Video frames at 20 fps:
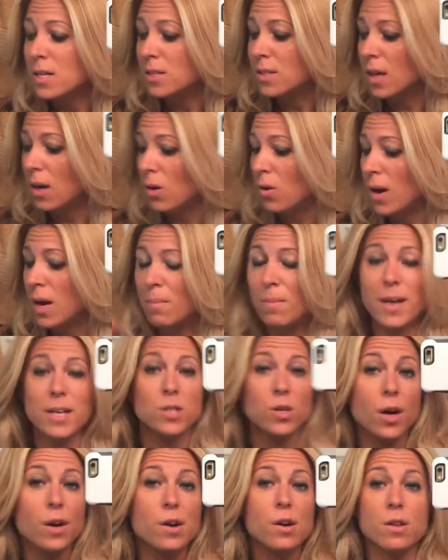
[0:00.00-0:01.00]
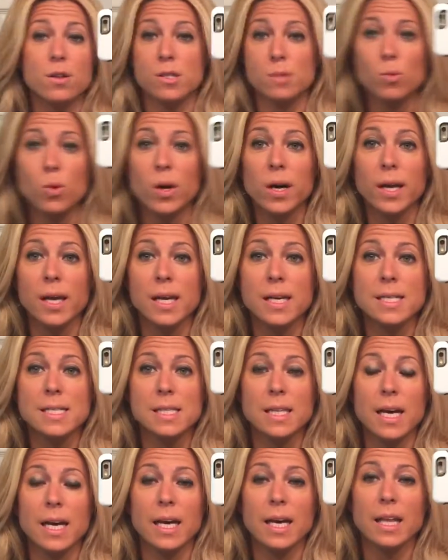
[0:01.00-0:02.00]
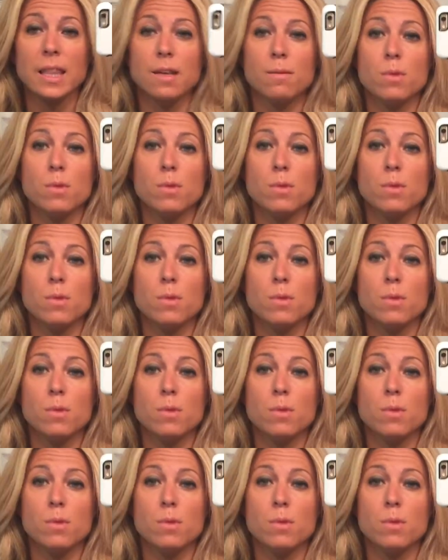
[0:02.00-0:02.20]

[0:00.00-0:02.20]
So, and my daughter this morning is like in